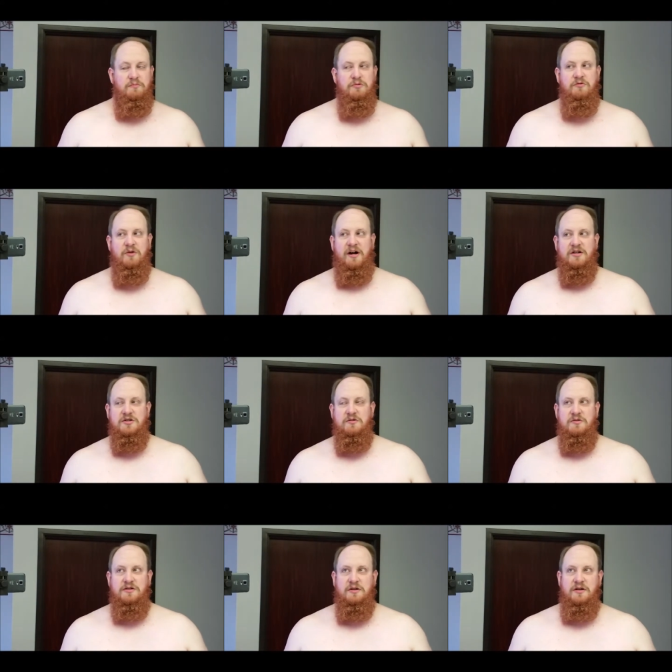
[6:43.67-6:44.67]
boudoir
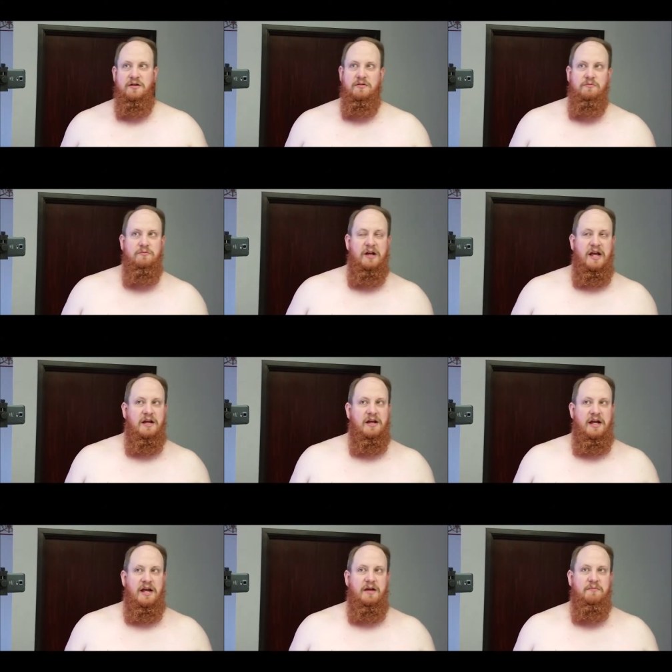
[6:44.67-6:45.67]
shoot,
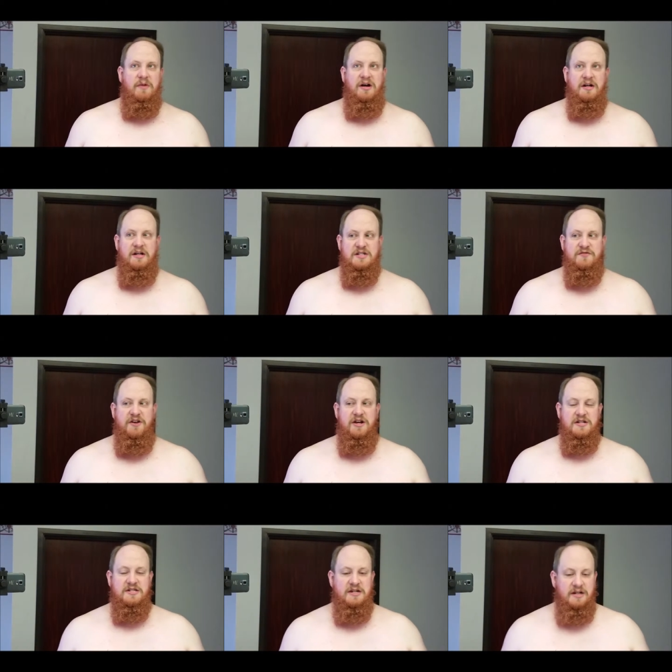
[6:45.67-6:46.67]
aka Monika's
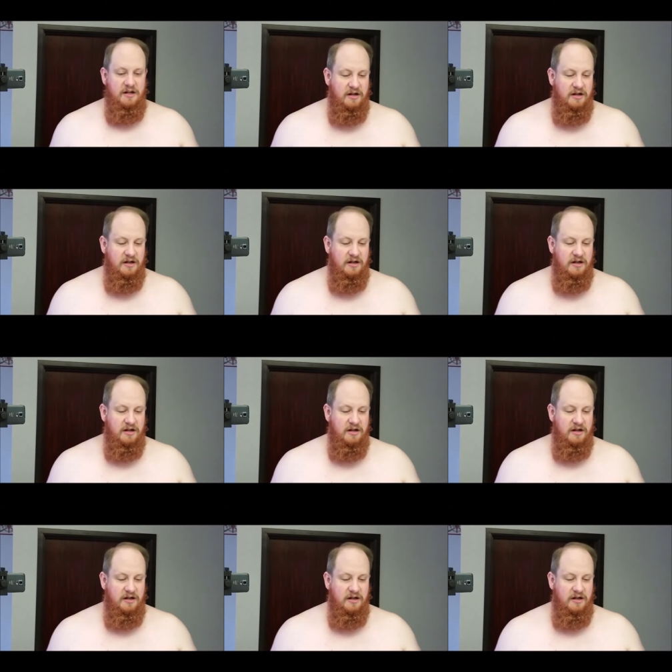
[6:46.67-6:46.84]
first,